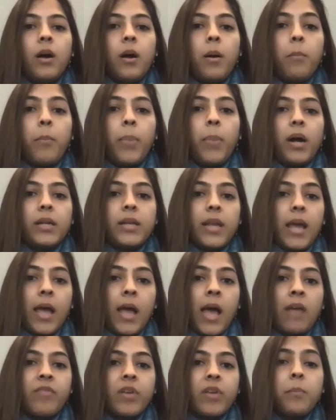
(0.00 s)
But
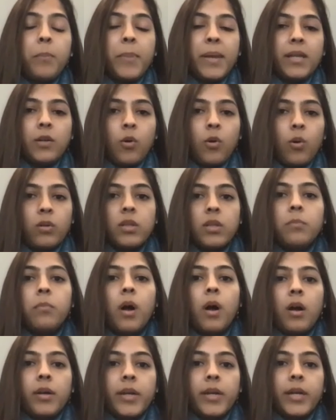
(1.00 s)
having been on the
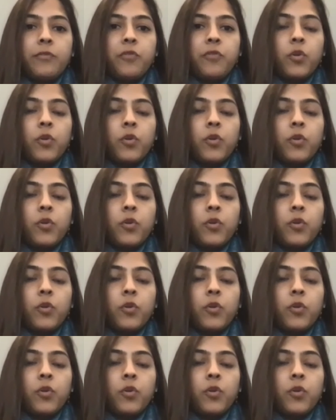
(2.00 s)
market